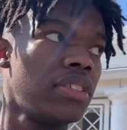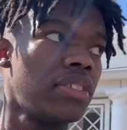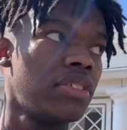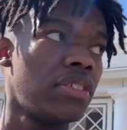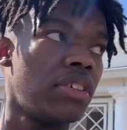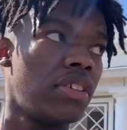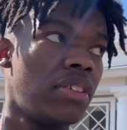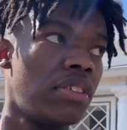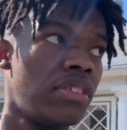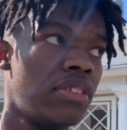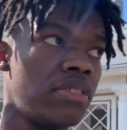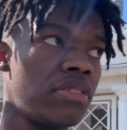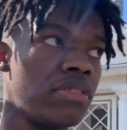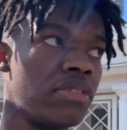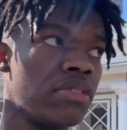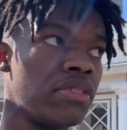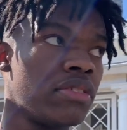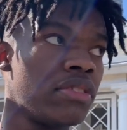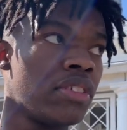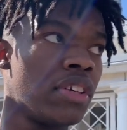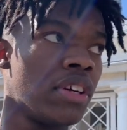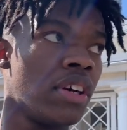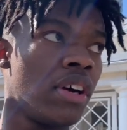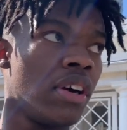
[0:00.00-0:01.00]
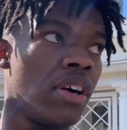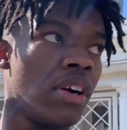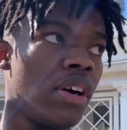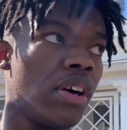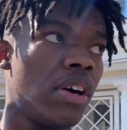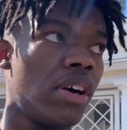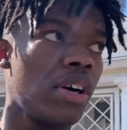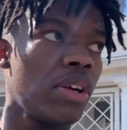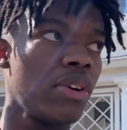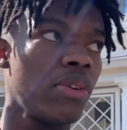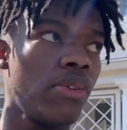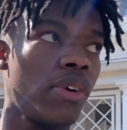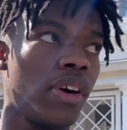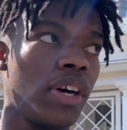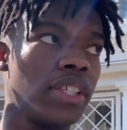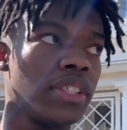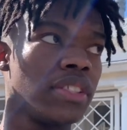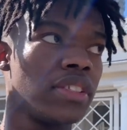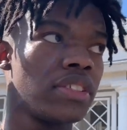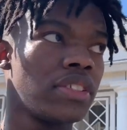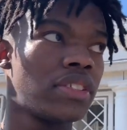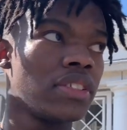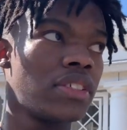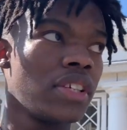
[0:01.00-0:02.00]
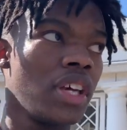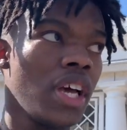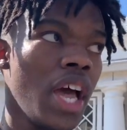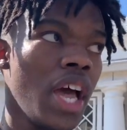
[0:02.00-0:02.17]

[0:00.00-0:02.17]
You know, on what's